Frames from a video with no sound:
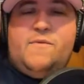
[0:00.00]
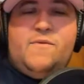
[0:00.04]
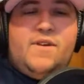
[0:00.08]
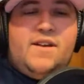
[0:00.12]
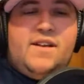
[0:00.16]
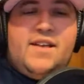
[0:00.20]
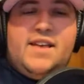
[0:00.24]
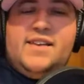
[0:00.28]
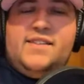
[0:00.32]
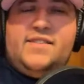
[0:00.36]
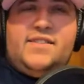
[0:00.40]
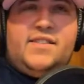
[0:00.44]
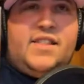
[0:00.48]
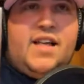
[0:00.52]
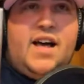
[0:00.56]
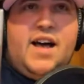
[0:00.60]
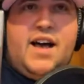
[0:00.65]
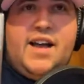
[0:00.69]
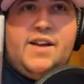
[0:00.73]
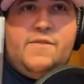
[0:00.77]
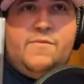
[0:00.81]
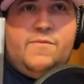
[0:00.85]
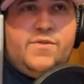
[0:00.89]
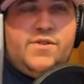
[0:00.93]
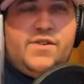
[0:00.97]
His
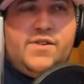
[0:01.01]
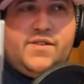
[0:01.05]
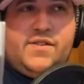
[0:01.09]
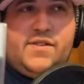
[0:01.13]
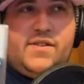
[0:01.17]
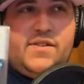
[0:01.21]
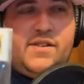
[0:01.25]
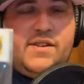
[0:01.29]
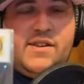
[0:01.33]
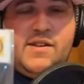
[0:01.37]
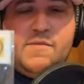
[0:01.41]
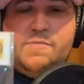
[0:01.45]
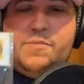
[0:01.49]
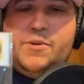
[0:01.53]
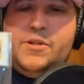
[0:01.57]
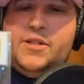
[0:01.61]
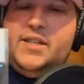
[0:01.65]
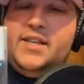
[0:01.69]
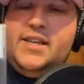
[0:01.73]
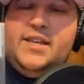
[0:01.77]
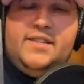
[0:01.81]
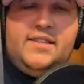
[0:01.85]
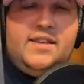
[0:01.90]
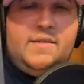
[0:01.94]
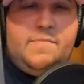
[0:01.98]
line was
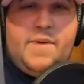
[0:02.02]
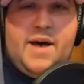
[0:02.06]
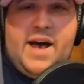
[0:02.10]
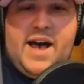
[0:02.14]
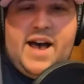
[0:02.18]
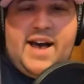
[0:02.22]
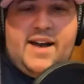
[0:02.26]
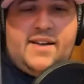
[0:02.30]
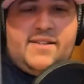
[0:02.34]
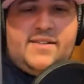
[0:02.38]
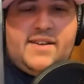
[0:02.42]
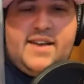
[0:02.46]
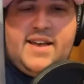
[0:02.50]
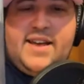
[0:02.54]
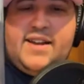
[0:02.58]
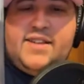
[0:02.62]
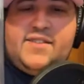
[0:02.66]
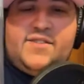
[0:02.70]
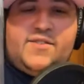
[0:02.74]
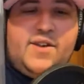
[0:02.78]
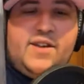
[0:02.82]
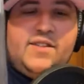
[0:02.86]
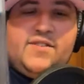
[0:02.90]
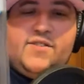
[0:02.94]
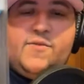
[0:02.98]
completely packed, and
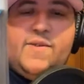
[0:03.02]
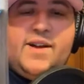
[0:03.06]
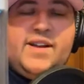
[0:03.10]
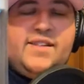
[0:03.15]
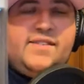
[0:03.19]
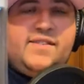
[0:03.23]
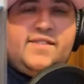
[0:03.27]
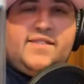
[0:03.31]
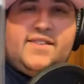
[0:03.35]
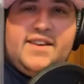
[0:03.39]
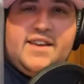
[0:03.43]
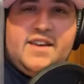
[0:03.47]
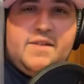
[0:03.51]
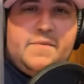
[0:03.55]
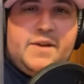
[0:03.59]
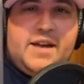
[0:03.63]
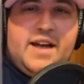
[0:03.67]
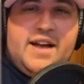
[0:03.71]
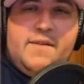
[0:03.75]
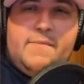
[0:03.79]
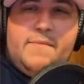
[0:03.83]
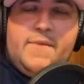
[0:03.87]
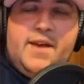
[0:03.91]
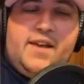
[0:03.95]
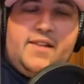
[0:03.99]
it's great to see him
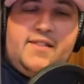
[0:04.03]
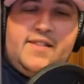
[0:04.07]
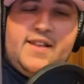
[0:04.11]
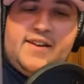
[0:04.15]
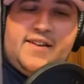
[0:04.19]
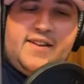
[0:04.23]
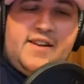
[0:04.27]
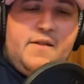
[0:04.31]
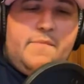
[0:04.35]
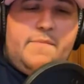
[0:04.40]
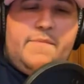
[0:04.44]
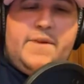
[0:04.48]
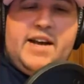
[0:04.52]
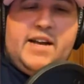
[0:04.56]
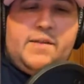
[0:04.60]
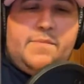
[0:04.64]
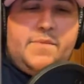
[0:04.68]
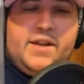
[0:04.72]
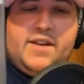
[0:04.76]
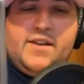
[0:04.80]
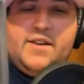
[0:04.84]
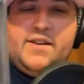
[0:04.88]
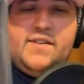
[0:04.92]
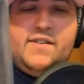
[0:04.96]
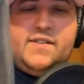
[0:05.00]
kind of making that comeback
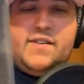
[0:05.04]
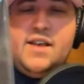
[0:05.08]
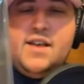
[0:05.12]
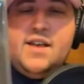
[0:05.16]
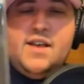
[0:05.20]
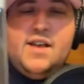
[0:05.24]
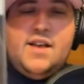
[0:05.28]
because,